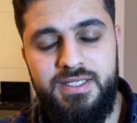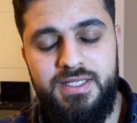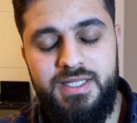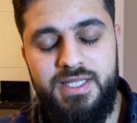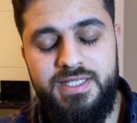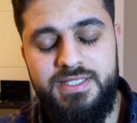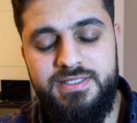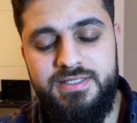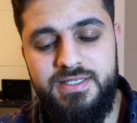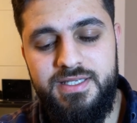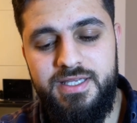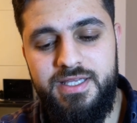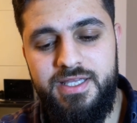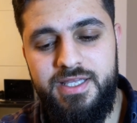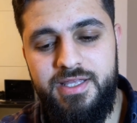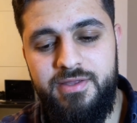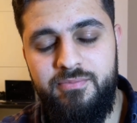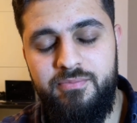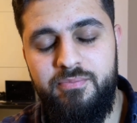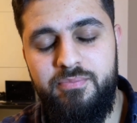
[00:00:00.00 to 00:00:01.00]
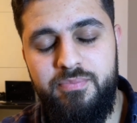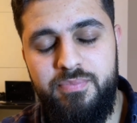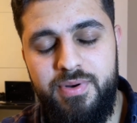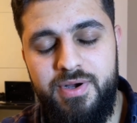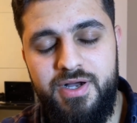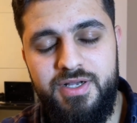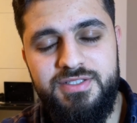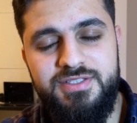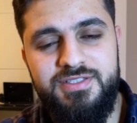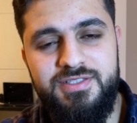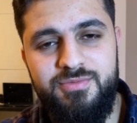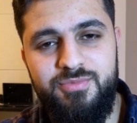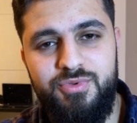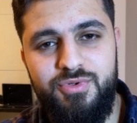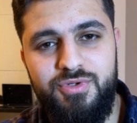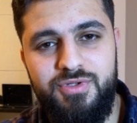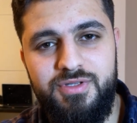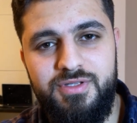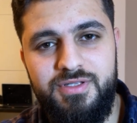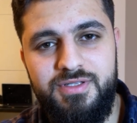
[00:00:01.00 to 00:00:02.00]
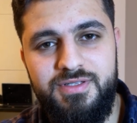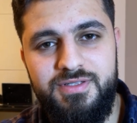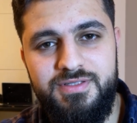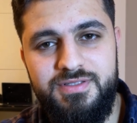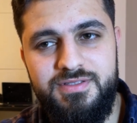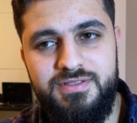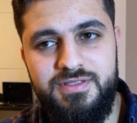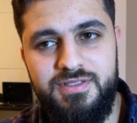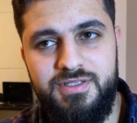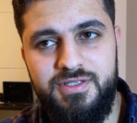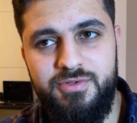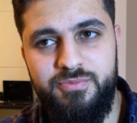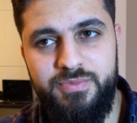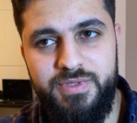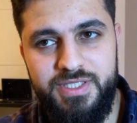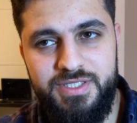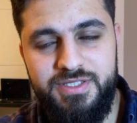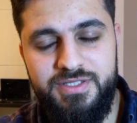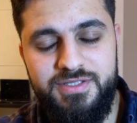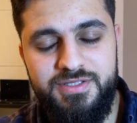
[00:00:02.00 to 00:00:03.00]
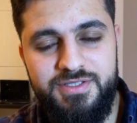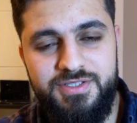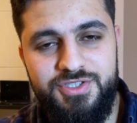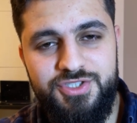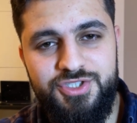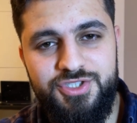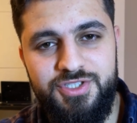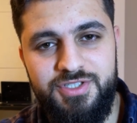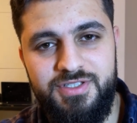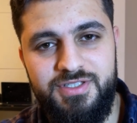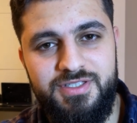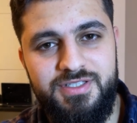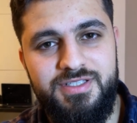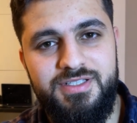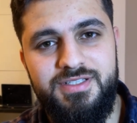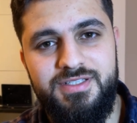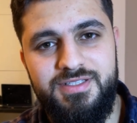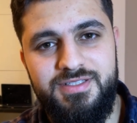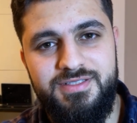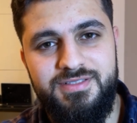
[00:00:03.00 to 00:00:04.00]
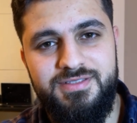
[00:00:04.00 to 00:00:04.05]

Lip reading: It's impossible to commit shirk.